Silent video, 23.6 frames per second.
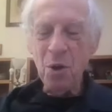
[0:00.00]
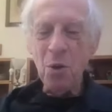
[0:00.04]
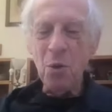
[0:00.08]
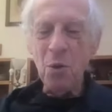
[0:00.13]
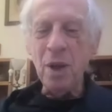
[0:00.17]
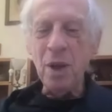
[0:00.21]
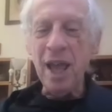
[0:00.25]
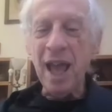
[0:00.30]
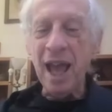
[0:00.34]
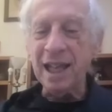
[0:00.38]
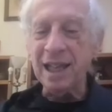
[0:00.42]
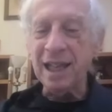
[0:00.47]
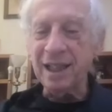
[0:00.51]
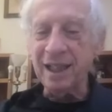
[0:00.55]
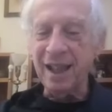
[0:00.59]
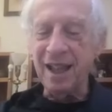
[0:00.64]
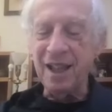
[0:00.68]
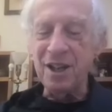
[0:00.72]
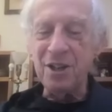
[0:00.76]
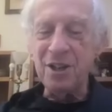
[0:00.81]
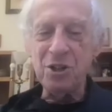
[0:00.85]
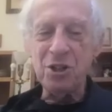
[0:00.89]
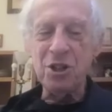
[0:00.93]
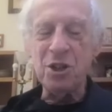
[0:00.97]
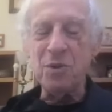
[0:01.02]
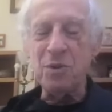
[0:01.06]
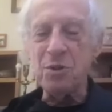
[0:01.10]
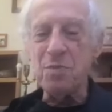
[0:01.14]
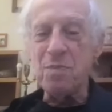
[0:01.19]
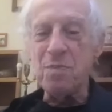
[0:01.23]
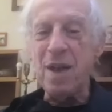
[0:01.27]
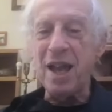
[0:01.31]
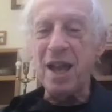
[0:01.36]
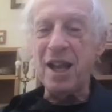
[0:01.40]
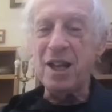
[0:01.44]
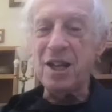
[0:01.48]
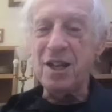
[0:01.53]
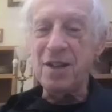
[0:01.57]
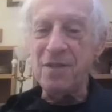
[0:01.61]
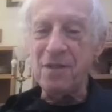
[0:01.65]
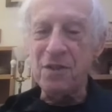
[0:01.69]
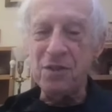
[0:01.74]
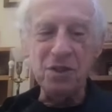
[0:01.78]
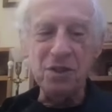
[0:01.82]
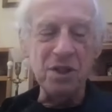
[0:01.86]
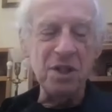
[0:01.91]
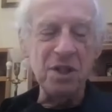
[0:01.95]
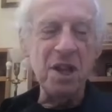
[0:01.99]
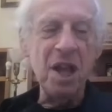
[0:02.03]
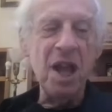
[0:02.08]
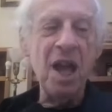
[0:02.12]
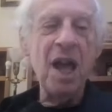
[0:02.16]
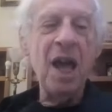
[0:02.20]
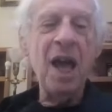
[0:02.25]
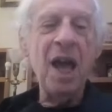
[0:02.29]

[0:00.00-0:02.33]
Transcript: We had lunch. It was magnificent.